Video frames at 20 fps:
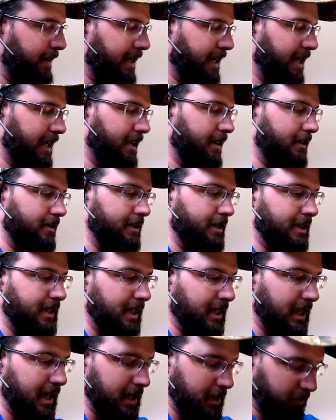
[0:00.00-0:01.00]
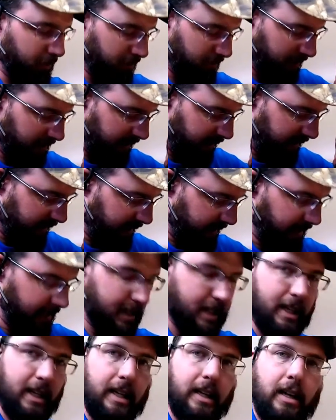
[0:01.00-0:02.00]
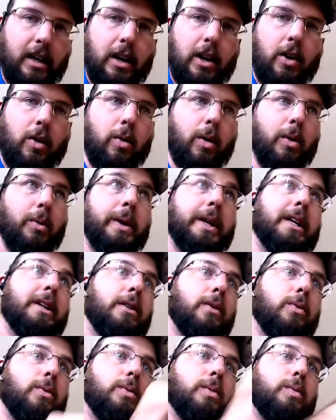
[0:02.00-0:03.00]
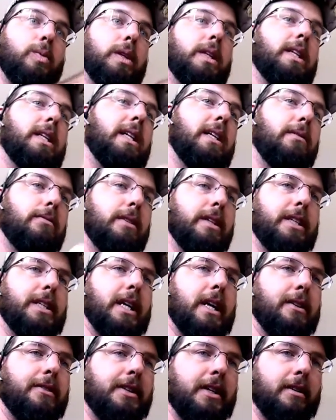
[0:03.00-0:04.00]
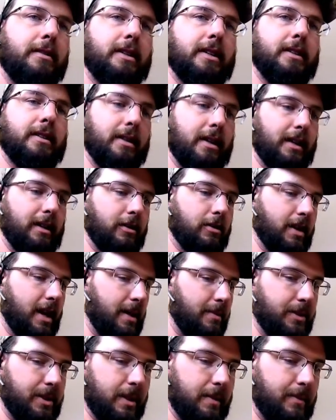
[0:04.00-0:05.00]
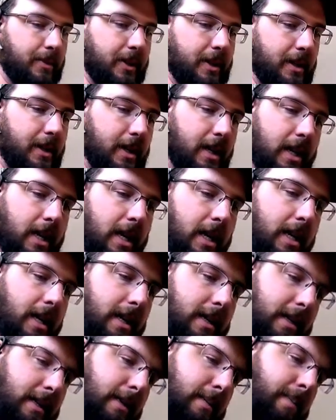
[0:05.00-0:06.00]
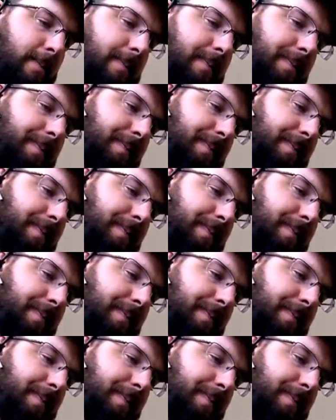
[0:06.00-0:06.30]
bit here, just in case we run into anything where we need to really reach out there and, and grab something. Um,